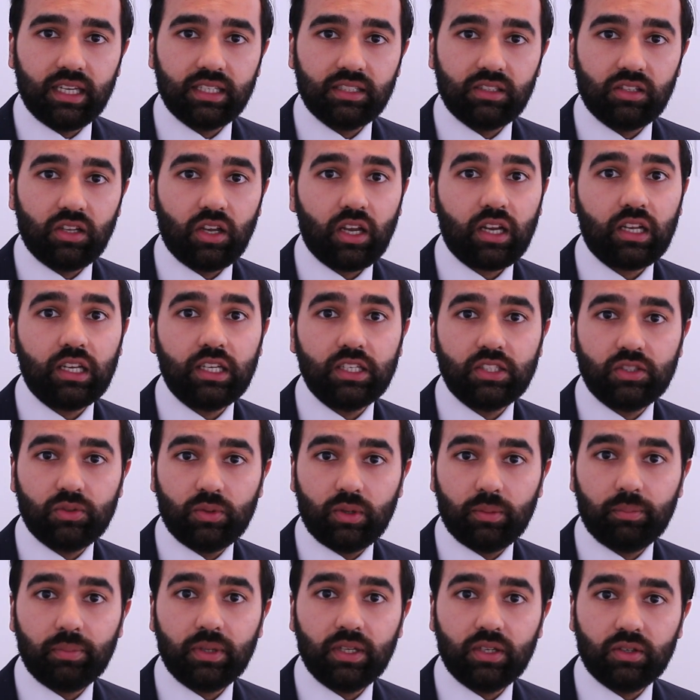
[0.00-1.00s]
is likely
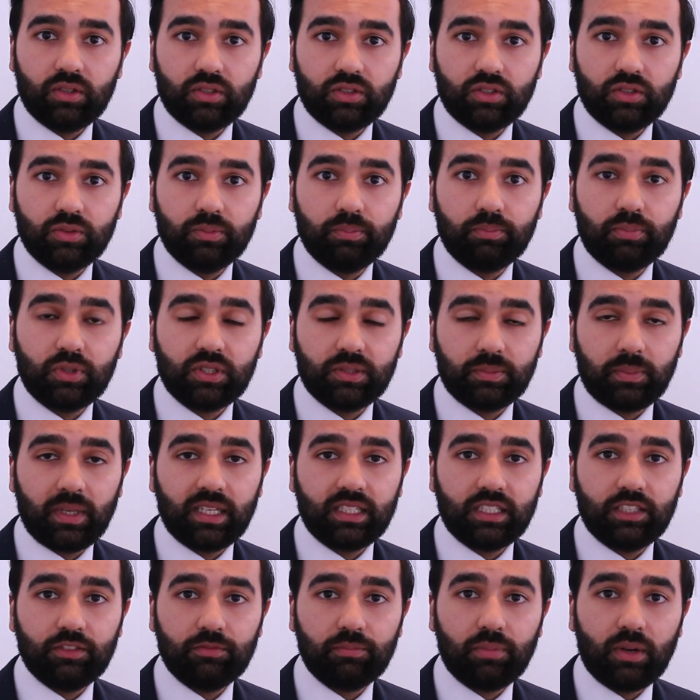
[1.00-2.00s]
to appeal to
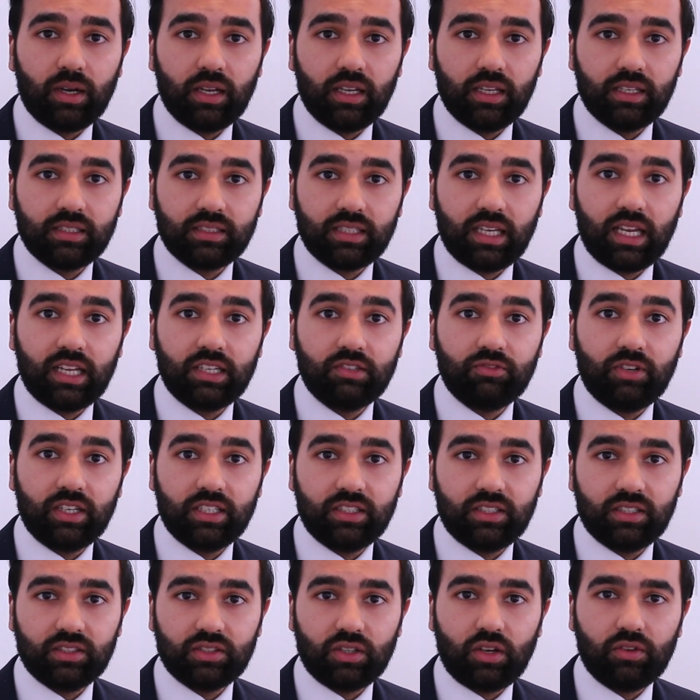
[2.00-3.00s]
prospective buyers and
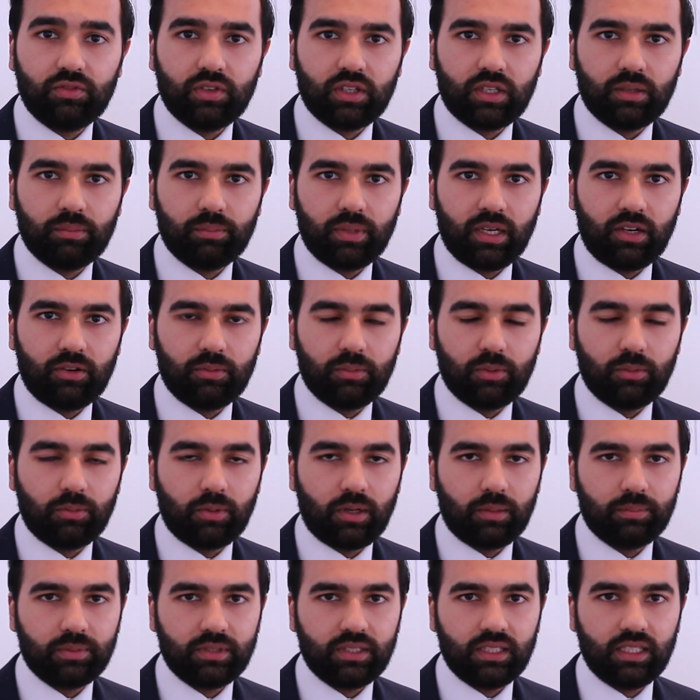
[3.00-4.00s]
renters of comparable
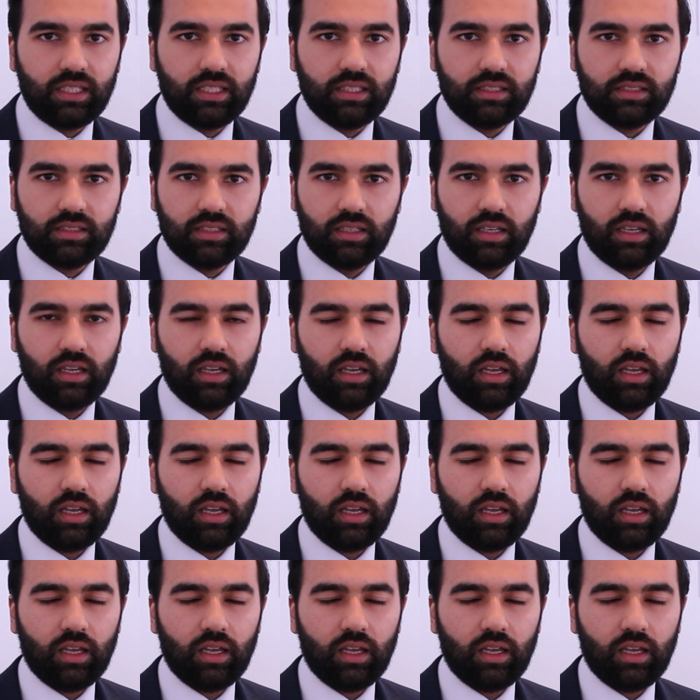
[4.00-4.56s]
properties.